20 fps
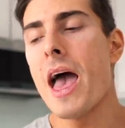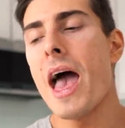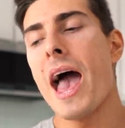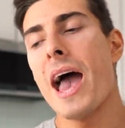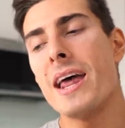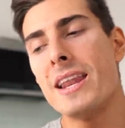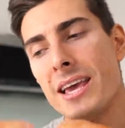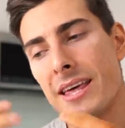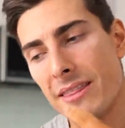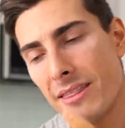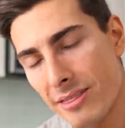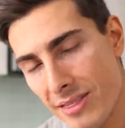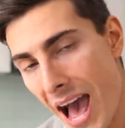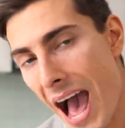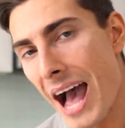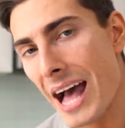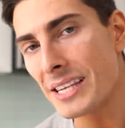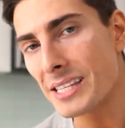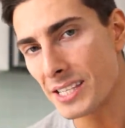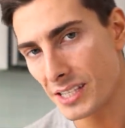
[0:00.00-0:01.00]
And in
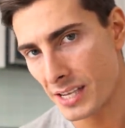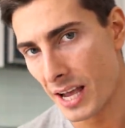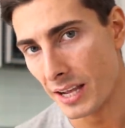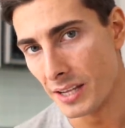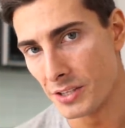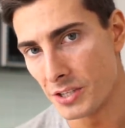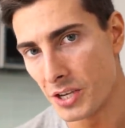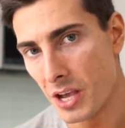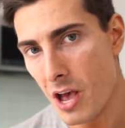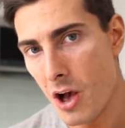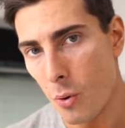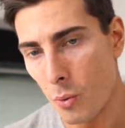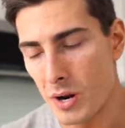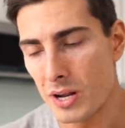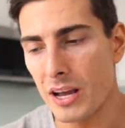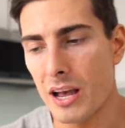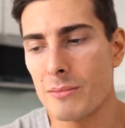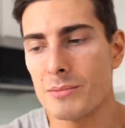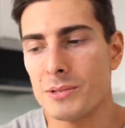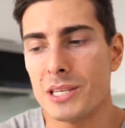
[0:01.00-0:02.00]
that sense, when
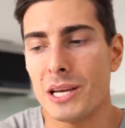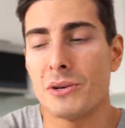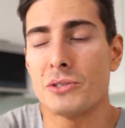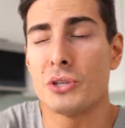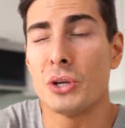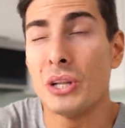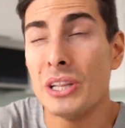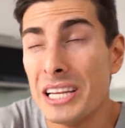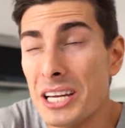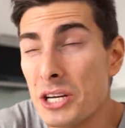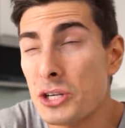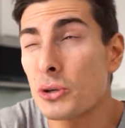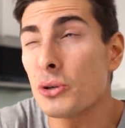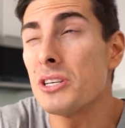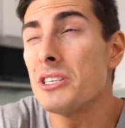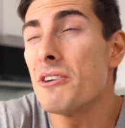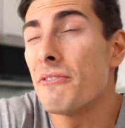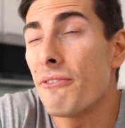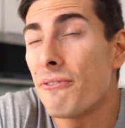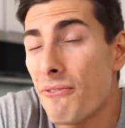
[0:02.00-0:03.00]
it comes down to
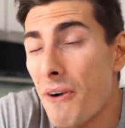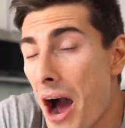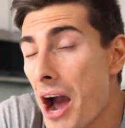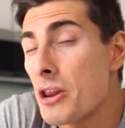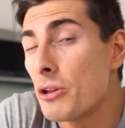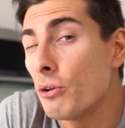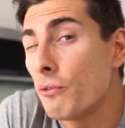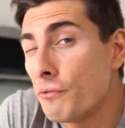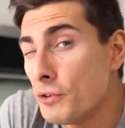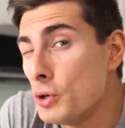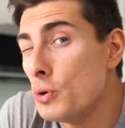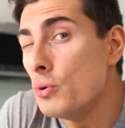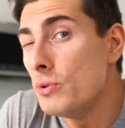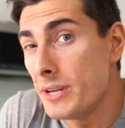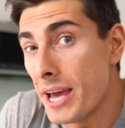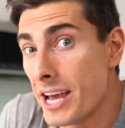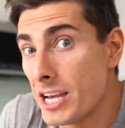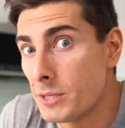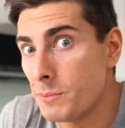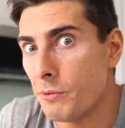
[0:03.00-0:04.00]
literally the final few
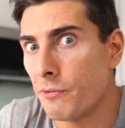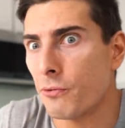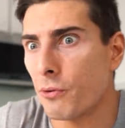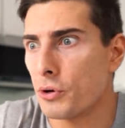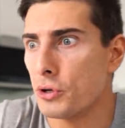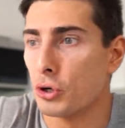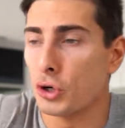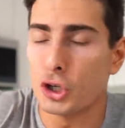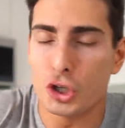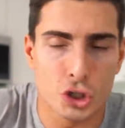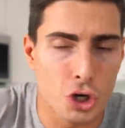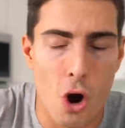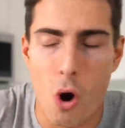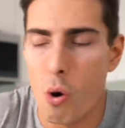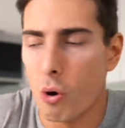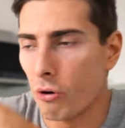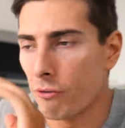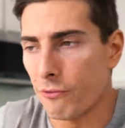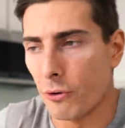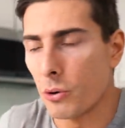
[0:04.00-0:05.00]
days before your show
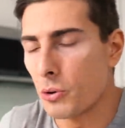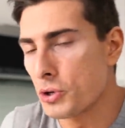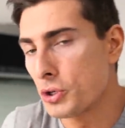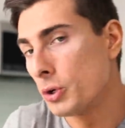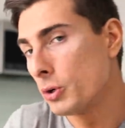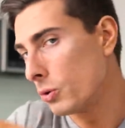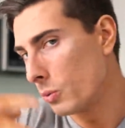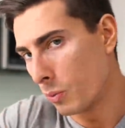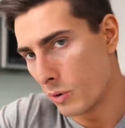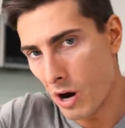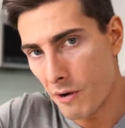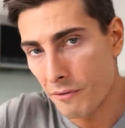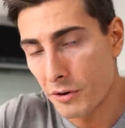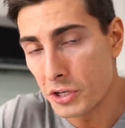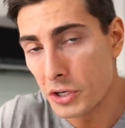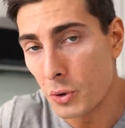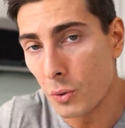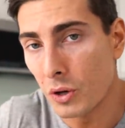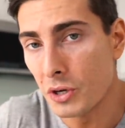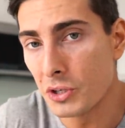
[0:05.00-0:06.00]
or photo shoot, whatever
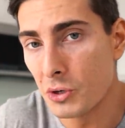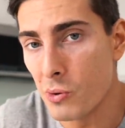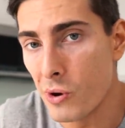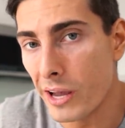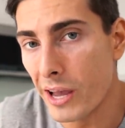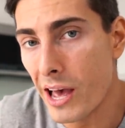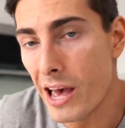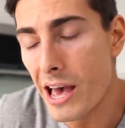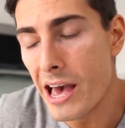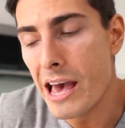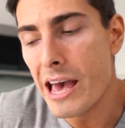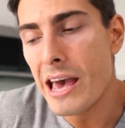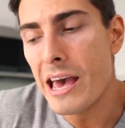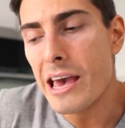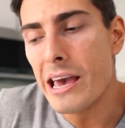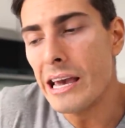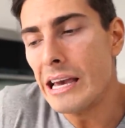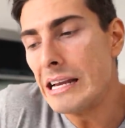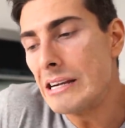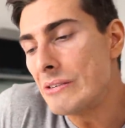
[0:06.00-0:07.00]
you are doing,
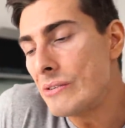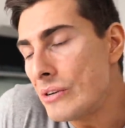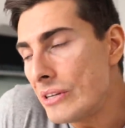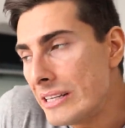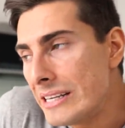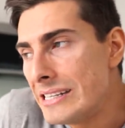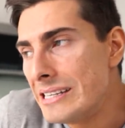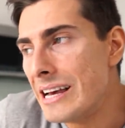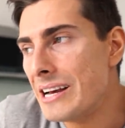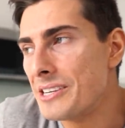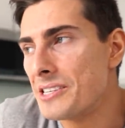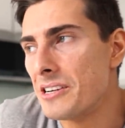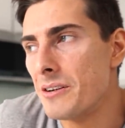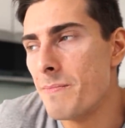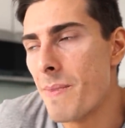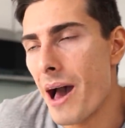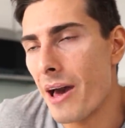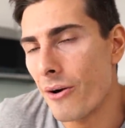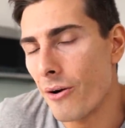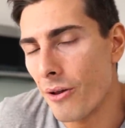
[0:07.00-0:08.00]
it really doesn't
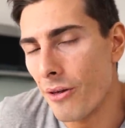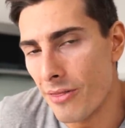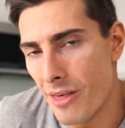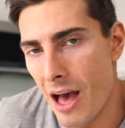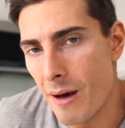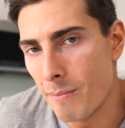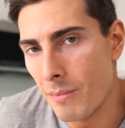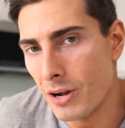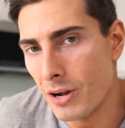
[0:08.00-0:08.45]
matter that